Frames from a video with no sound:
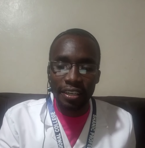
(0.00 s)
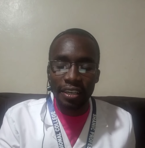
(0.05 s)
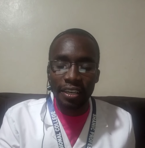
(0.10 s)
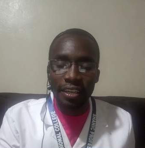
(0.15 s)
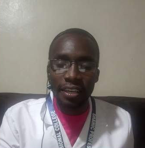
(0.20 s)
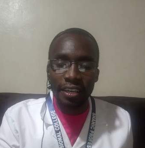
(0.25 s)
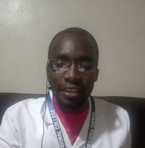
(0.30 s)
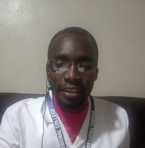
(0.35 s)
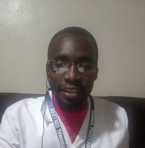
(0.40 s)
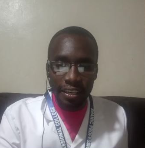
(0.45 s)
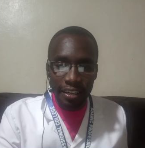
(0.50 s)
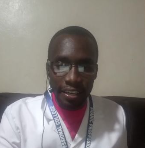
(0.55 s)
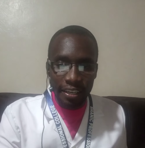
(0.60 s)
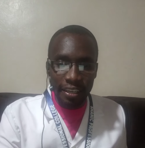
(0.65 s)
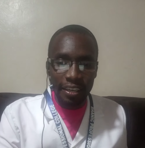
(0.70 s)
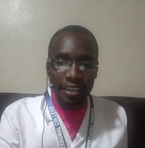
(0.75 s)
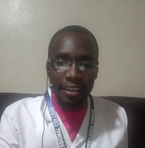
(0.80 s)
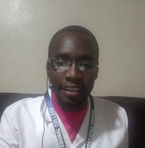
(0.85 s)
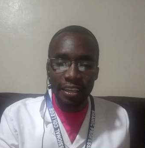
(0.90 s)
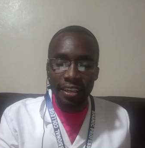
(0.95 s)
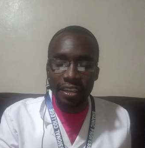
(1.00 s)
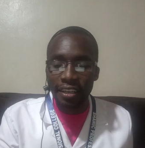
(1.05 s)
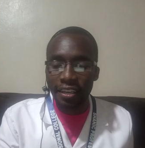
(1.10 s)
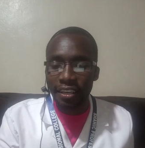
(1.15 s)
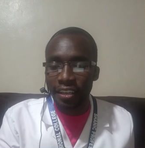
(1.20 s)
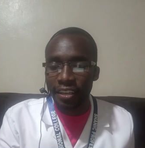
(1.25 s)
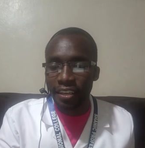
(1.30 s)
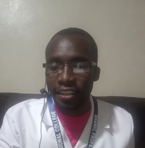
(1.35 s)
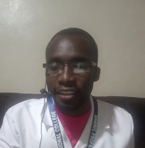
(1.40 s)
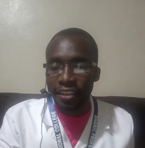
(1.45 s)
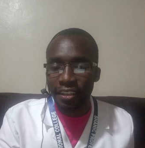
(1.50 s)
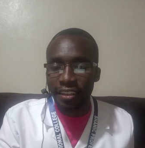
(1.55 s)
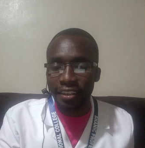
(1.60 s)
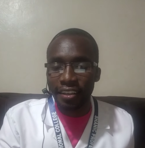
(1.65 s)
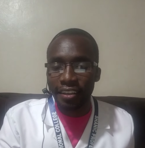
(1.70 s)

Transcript: No one is speaking in this clip.